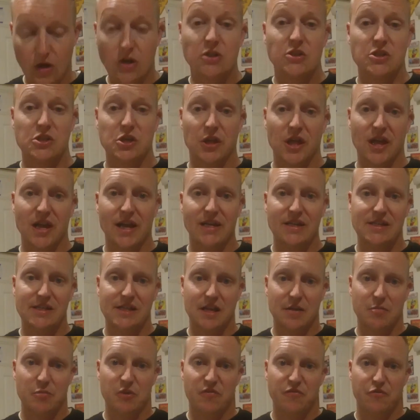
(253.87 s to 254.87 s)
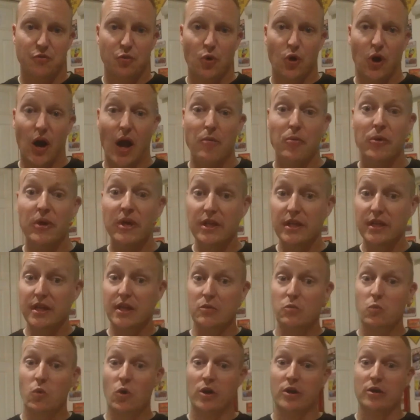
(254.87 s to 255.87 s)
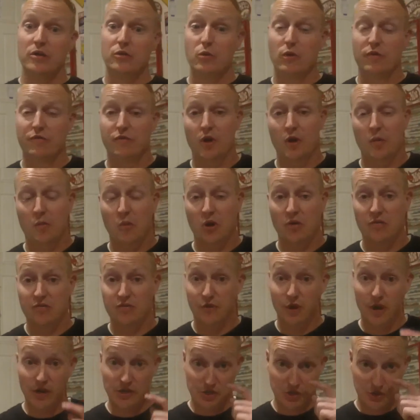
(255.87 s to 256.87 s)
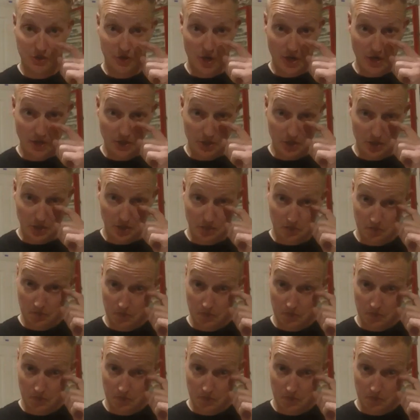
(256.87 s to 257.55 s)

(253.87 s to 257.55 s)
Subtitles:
So like I said before, I really didn't want to do a frame-off restoration.